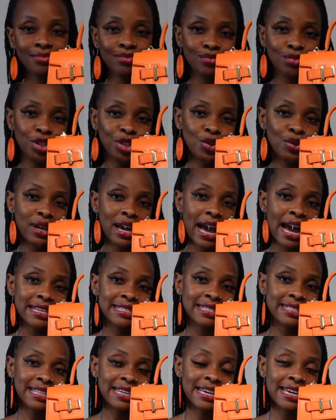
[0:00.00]
What do you guys
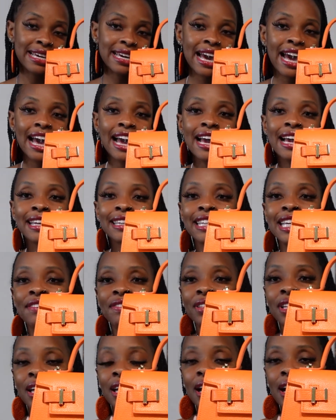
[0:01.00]
think? Leave
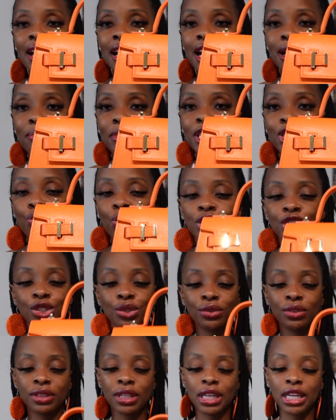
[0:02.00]
in the comments what
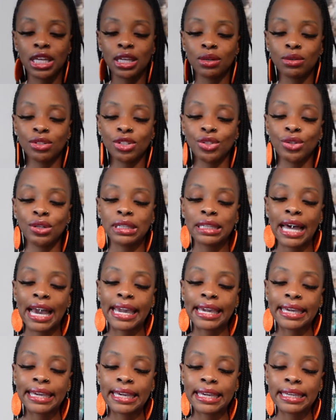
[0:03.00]
you think. Do you
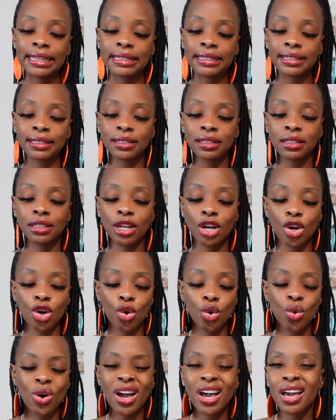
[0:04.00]
like it?
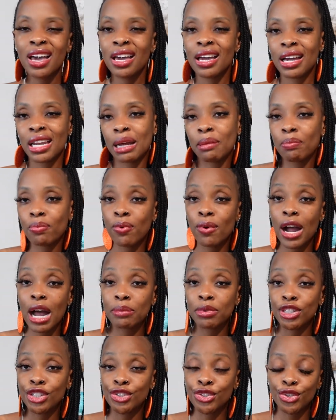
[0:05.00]
No? And I'm
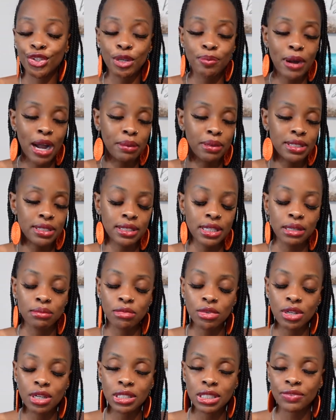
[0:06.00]
probably sure you've probably seen
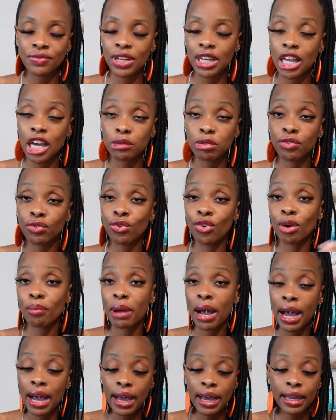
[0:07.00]
millions of videos before
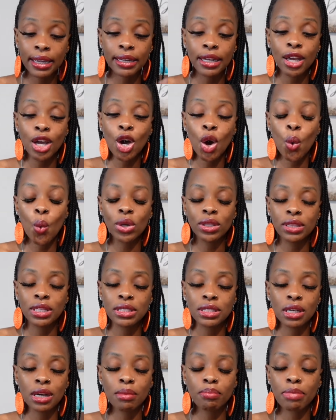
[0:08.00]
mine with this
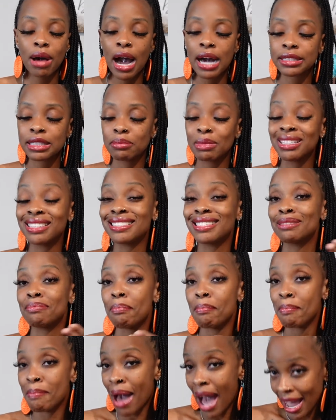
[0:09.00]
unboxing. This is
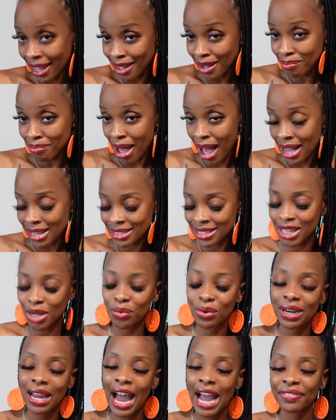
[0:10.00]
my unboxing and
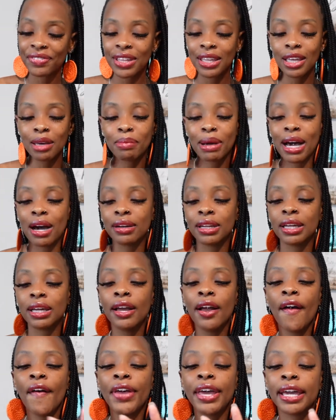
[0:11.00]
what I think about it.
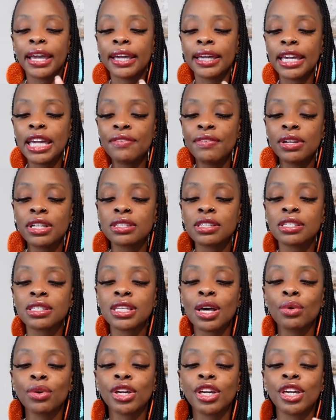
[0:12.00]
And even this is
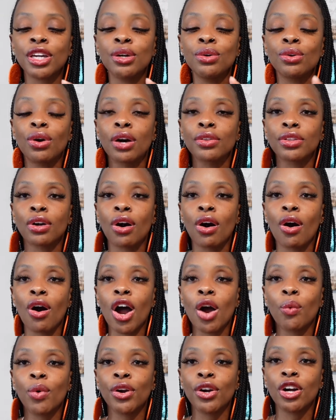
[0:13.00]
so cute on the
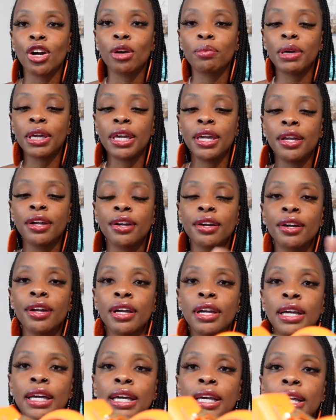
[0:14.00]
hardware up here.
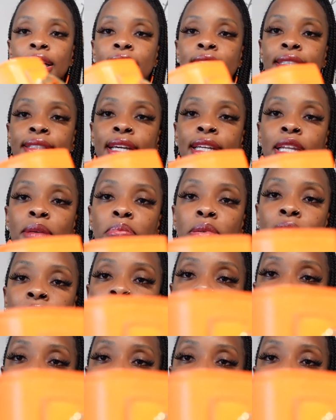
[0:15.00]
Teddy Blake